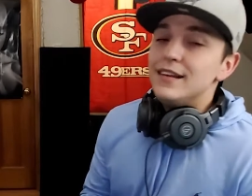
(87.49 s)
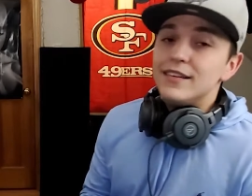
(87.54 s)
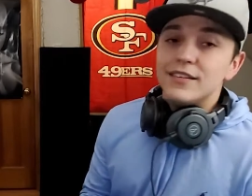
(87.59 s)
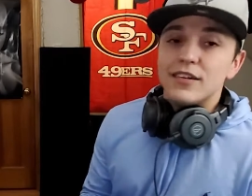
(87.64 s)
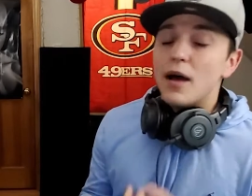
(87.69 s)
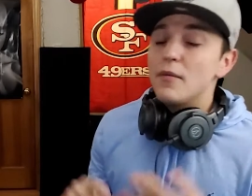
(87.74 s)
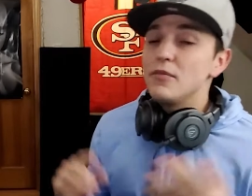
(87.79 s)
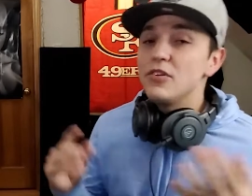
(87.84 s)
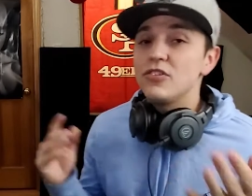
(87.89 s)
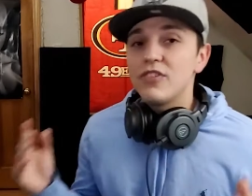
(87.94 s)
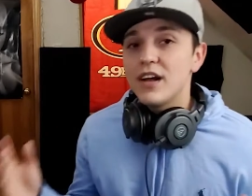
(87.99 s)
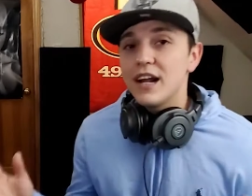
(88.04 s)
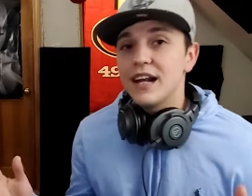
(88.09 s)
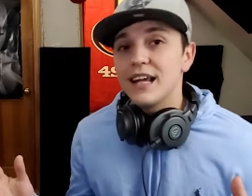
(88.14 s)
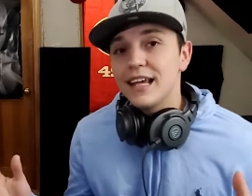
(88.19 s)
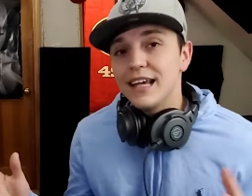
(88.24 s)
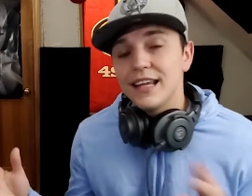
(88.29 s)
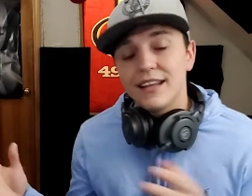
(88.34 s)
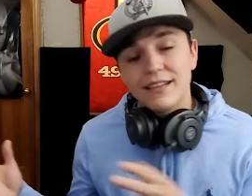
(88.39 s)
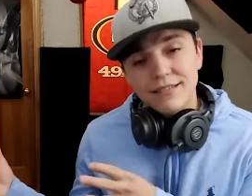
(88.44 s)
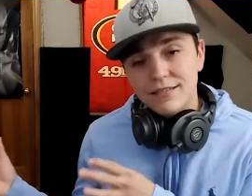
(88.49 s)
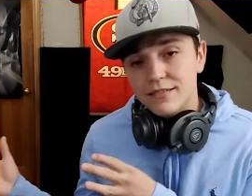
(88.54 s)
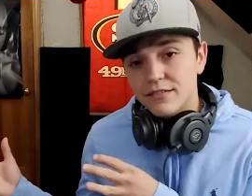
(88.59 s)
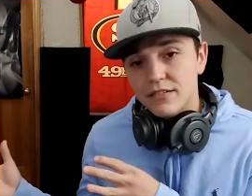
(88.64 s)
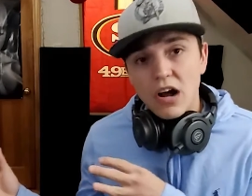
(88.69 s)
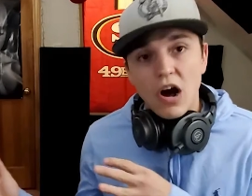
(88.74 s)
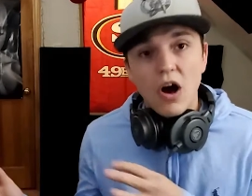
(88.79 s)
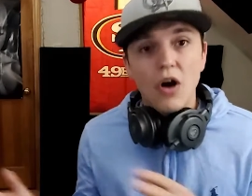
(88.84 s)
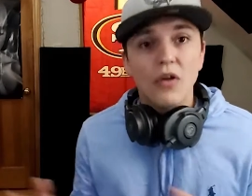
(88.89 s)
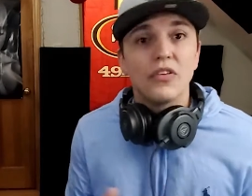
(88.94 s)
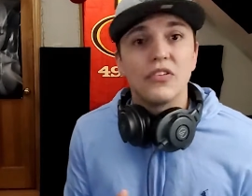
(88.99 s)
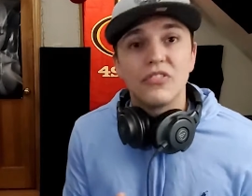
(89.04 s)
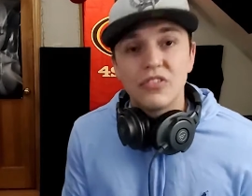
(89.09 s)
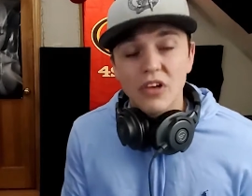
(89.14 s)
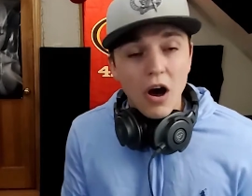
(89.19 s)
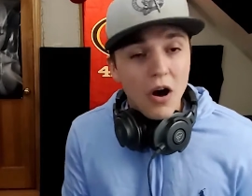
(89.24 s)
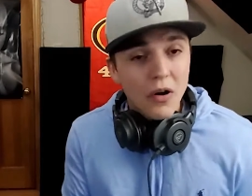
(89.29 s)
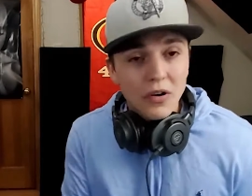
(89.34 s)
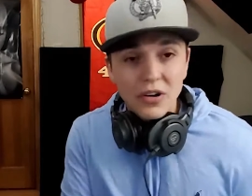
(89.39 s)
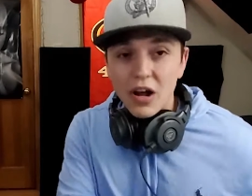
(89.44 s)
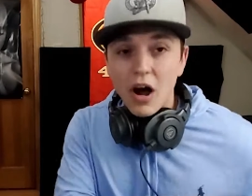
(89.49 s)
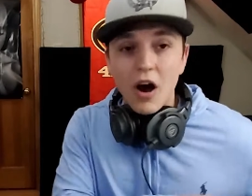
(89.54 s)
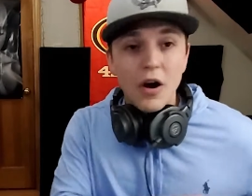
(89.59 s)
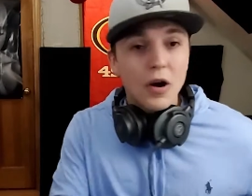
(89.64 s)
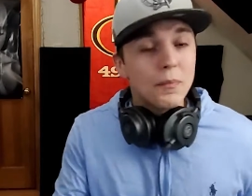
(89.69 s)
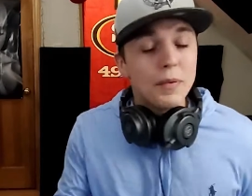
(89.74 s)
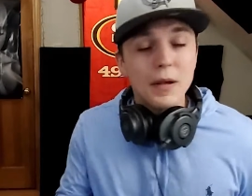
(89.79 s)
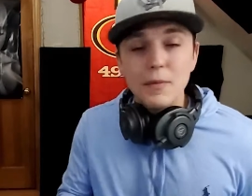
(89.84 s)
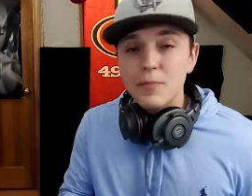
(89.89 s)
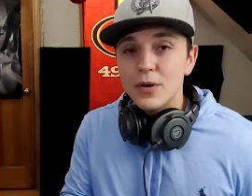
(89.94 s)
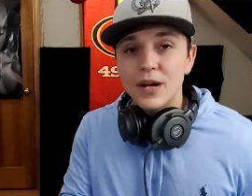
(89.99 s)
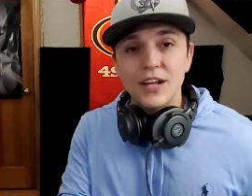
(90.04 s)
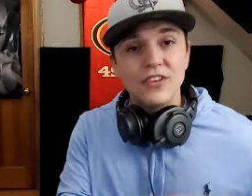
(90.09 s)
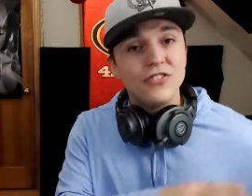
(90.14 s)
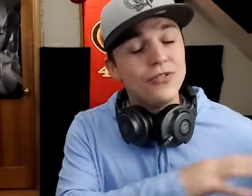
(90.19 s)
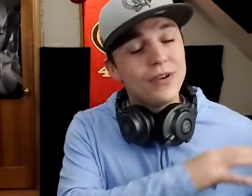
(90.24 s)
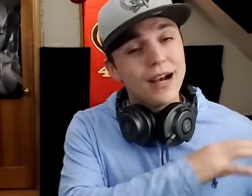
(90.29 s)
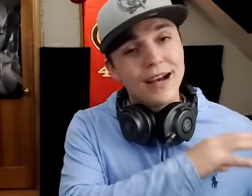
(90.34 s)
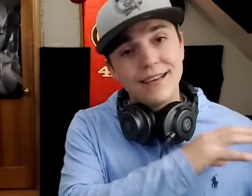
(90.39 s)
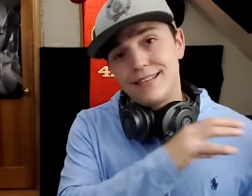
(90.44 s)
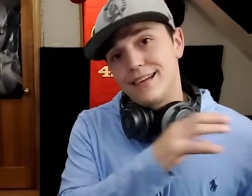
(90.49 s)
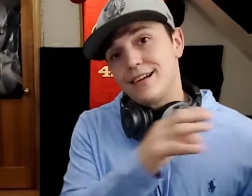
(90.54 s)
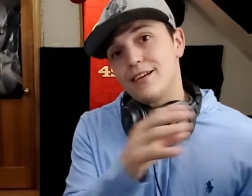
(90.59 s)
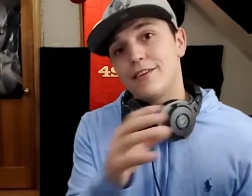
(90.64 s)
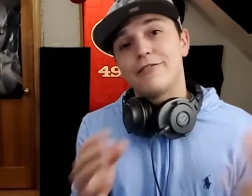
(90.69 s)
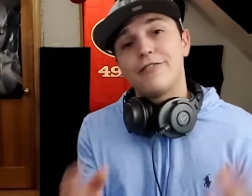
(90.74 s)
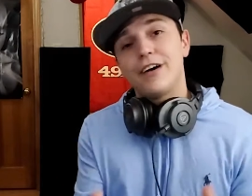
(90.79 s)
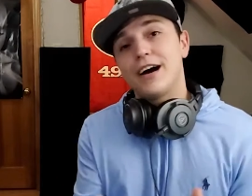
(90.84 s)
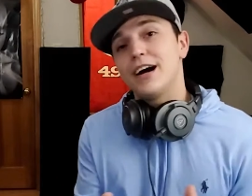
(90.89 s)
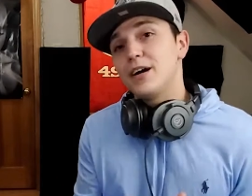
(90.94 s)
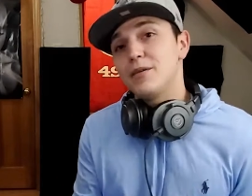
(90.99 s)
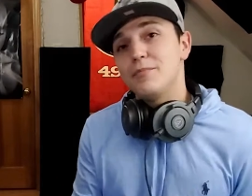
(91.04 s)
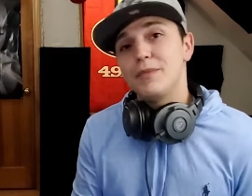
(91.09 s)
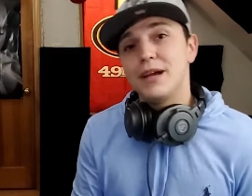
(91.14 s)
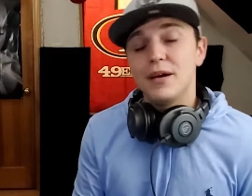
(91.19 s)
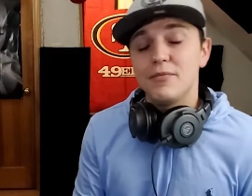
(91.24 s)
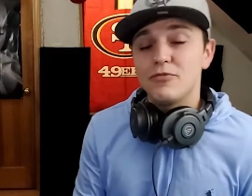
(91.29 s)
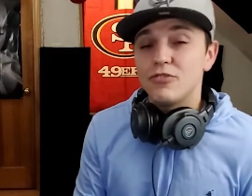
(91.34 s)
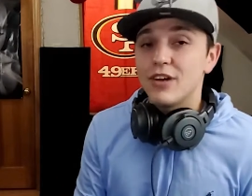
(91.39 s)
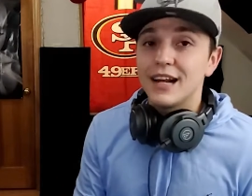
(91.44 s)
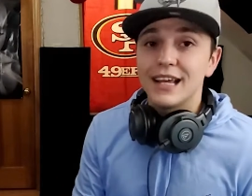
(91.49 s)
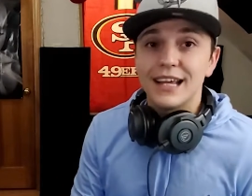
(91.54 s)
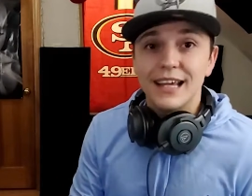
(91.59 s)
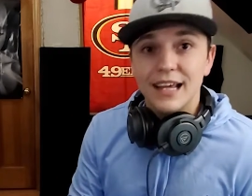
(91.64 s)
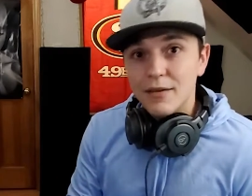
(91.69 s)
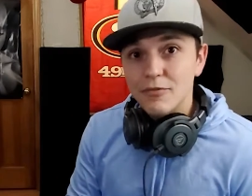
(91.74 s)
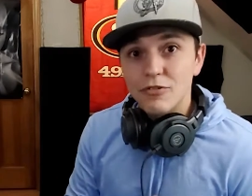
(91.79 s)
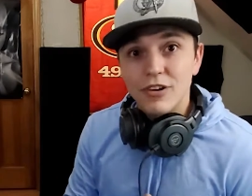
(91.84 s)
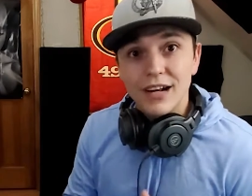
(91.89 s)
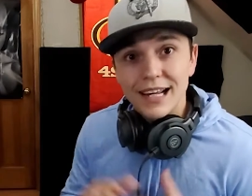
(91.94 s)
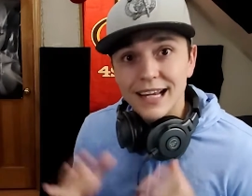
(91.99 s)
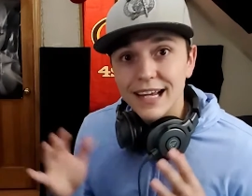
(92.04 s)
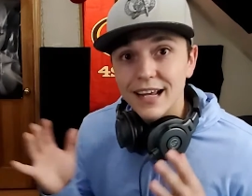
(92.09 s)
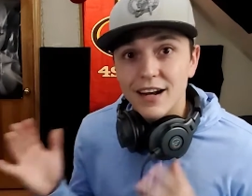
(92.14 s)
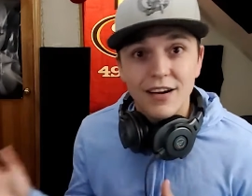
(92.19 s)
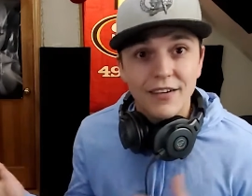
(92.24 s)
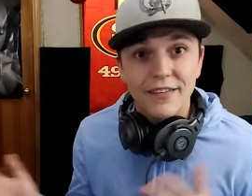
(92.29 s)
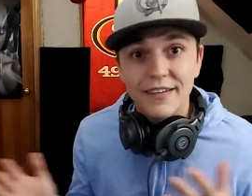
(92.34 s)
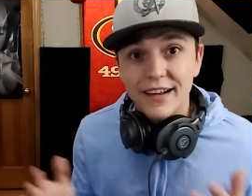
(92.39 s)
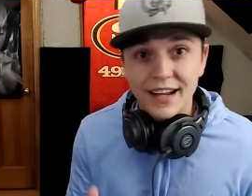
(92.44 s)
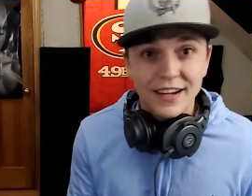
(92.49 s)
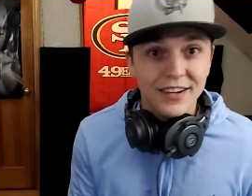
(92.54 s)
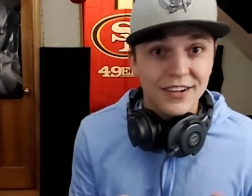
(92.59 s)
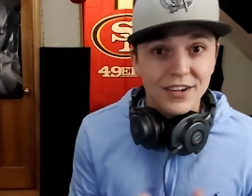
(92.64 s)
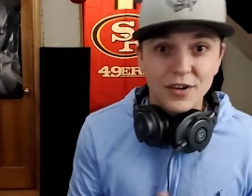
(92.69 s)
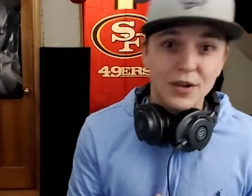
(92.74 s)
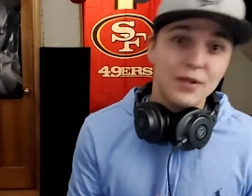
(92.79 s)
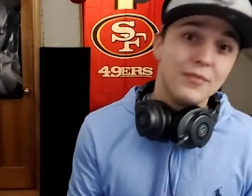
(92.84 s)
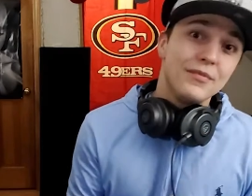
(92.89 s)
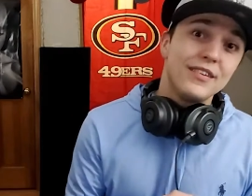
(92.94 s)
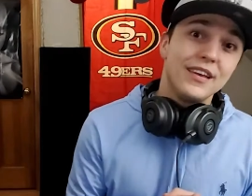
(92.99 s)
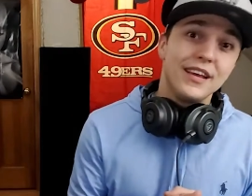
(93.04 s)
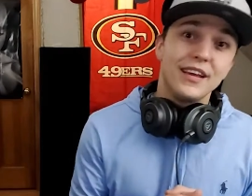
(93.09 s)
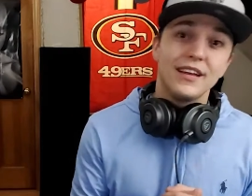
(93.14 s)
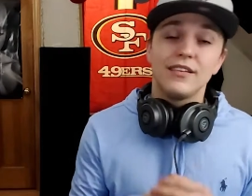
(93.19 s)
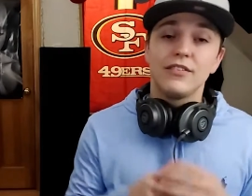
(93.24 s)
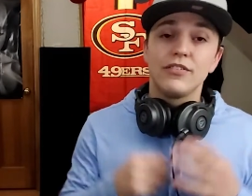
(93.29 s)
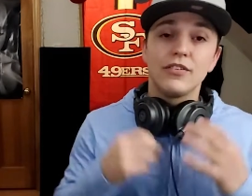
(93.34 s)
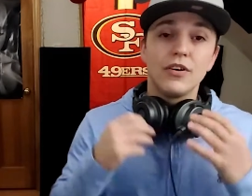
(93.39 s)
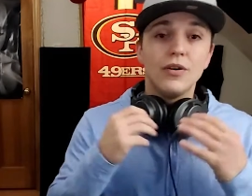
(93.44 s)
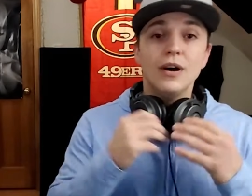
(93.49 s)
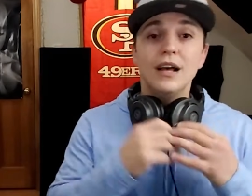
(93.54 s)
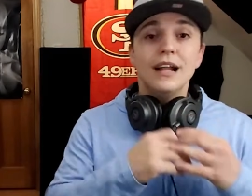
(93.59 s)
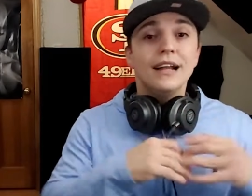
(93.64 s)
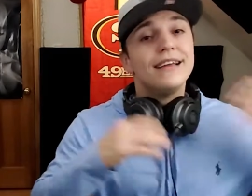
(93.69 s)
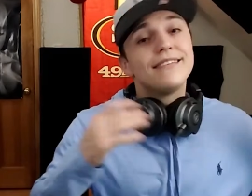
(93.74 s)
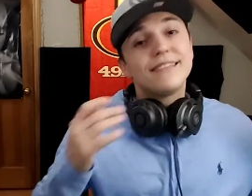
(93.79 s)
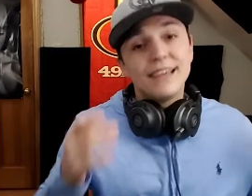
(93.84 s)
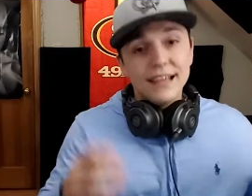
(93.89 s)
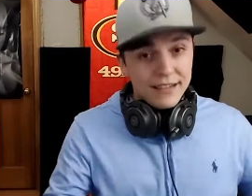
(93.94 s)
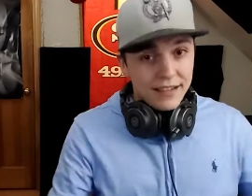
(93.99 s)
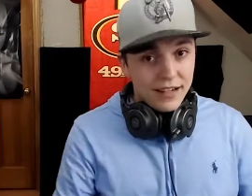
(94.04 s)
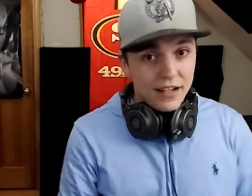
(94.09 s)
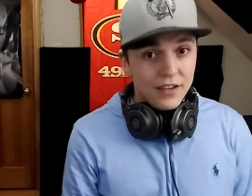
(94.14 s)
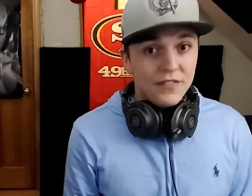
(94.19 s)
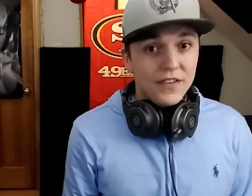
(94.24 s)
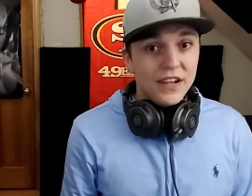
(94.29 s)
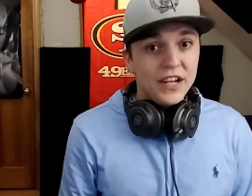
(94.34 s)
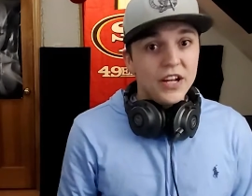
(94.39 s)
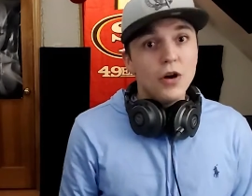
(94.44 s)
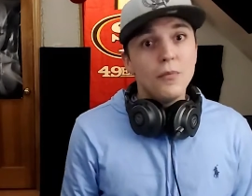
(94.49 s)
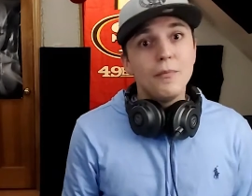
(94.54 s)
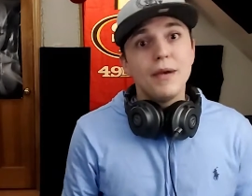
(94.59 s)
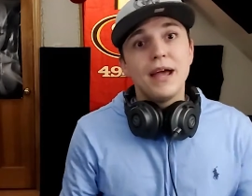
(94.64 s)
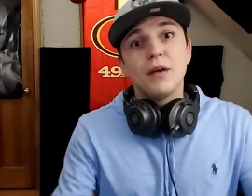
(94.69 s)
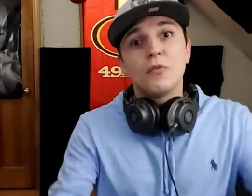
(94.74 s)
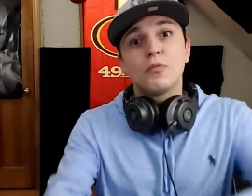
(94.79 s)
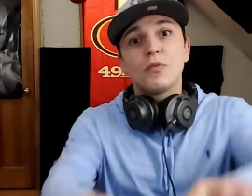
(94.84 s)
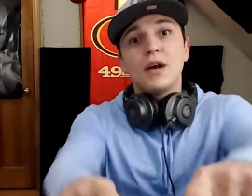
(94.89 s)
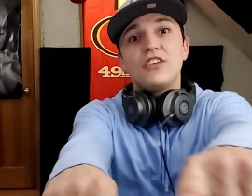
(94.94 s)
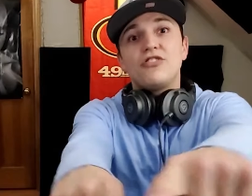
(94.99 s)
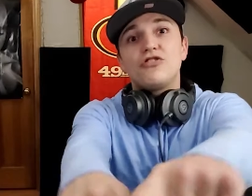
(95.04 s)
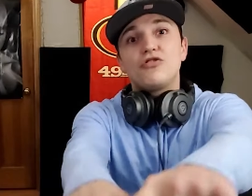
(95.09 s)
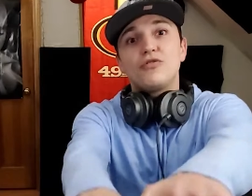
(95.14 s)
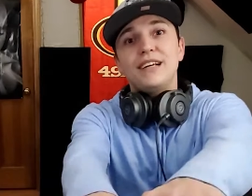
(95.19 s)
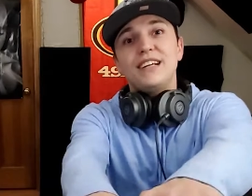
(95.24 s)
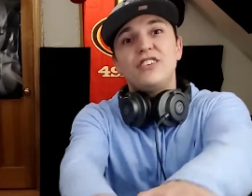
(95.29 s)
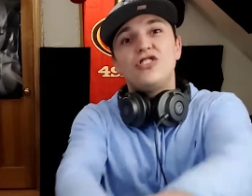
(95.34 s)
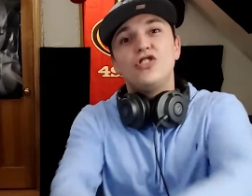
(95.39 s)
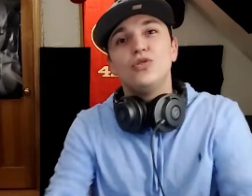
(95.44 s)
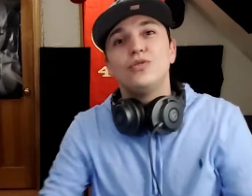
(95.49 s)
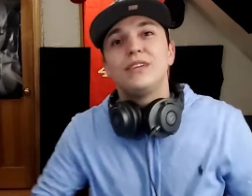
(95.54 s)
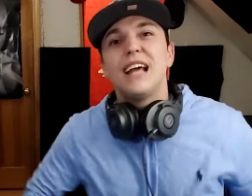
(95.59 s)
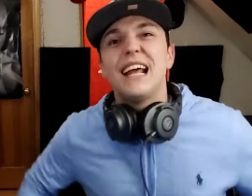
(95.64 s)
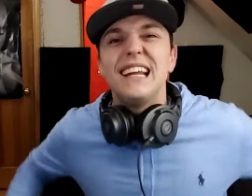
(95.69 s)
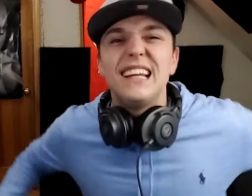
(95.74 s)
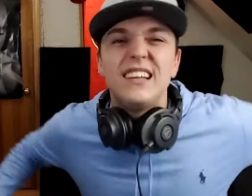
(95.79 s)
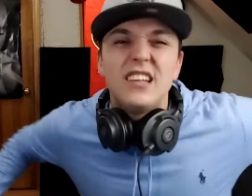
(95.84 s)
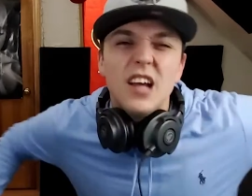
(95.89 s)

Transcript: So I'm just trying to get to all the all the, all the people that you guys think are fire, man. I'm trying to get I'm trying to get on that. You know what I'm saying? So let's get into this video, man. three two Daily